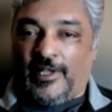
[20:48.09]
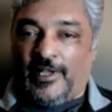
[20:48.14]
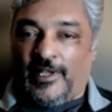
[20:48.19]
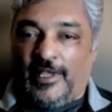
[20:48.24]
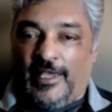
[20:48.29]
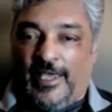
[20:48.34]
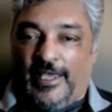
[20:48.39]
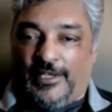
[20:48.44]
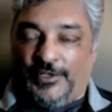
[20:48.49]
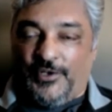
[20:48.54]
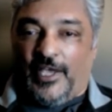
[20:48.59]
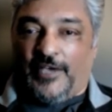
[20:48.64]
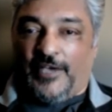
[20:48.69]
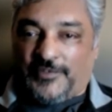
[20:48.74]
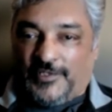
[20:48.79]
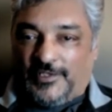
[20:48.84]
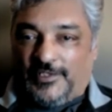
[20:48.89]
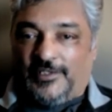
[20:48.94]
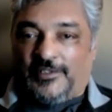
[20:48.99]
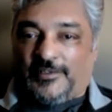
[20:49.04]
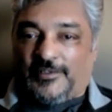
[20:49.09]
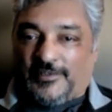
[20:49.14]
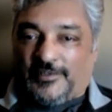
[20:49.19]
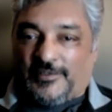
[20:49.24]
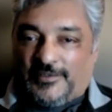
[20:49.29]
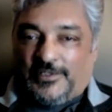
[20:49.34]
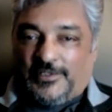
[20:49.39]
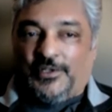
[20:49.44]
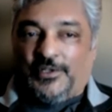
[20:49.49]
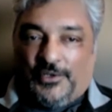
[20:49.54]
And you have to, you
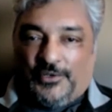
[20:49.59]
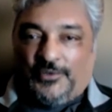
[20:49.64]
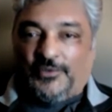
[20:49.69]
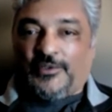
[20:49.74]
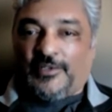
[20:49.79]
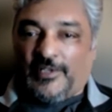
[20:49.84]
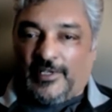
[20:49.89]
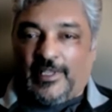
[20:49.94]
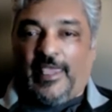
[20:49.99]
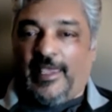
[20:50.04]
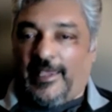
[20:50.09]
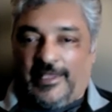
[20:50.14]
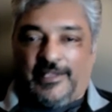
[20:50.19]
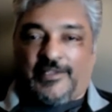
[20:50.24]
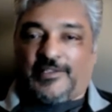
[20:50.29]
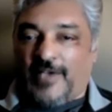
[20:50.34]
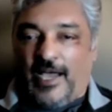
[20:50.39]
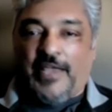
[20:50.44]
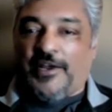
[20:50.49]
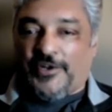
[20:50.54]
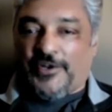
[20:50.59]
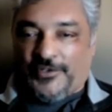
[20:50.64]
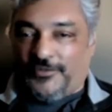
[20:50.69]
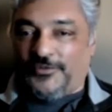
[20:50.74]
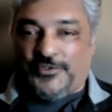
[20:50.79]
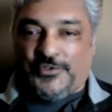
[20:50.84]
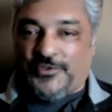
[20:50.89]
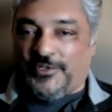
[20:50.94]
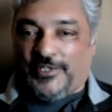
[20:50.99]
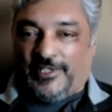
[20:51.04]
know, can't get tired of
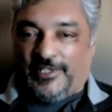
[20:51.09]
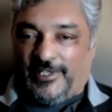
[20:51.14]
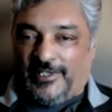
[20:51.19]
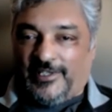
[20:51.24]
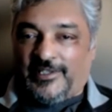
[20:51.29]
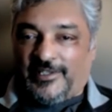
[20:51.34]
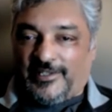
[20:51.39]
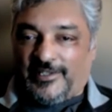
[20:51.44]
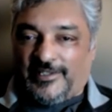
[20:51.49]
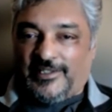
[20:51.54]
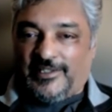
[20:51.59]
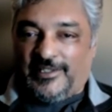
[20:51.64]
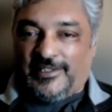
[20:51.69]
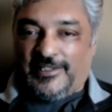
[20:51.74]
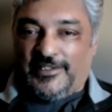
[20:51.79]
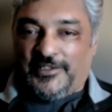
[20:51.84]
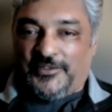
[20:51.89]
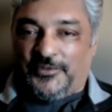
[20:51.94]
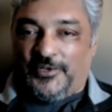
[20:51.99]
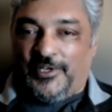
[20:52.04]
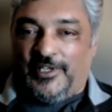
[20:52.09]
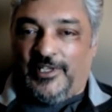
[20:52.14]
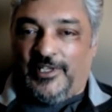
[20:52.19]
doing it, right?